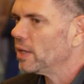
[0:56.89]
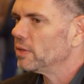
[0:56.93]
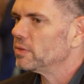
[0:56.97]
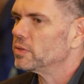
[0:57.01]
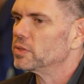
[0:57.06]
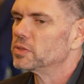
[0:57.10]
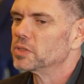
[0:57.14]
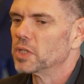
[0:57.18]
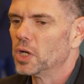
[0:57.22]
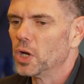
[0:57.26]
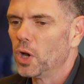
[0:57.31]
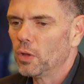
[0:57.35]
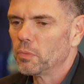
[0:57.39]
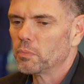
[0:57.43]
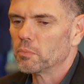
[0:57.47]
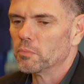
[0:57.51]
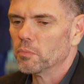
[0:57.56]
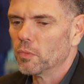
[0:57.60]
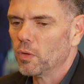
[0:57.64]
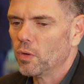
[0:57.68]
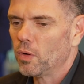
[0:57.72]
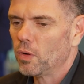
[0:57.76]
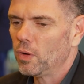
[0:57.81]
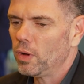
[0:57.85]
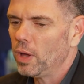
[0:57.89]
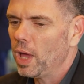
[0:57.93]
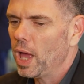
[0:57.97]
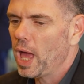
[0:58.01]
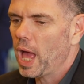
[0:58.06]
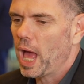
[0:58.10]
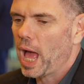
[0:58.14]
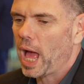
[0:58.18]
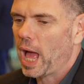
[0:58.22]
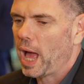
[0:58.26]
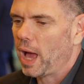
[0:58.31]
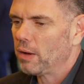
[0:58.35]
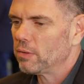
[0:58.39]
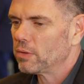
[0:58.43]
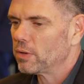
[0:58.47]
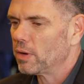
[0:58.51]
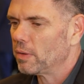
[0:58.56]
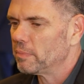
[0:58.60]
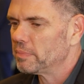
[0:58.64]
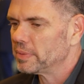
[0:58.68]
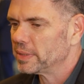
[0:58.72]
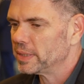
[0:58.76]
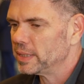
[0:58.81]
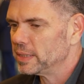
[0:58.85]
there's a lot more how
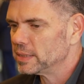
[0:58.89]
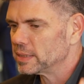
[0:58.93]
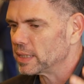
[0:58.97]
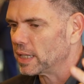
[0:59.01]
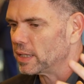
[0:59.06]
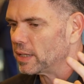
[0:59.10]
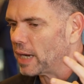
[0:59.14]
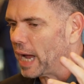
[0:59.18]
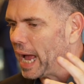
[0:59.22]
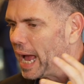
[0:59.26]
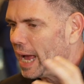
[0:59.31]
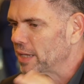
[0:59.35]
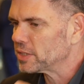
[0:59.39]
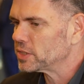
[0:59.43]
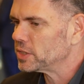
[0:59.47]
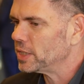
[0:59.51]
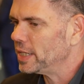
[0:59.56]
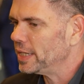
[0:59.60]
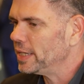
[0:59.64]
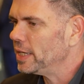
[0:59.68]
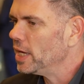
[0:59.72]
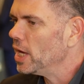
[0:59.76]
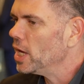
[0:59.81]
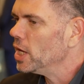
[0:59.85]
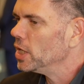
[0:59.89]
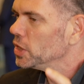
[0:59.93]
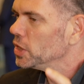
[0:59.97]
companies are actually